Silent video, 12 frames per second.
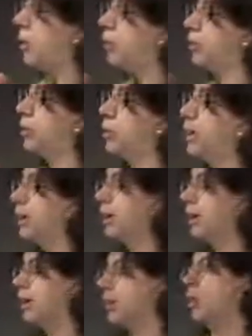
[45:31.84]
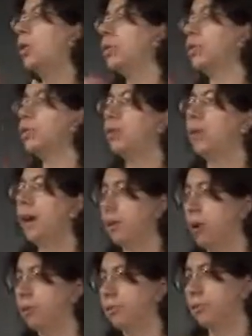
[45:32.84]
over there controls this trade
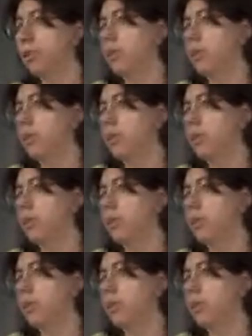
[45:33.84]
off.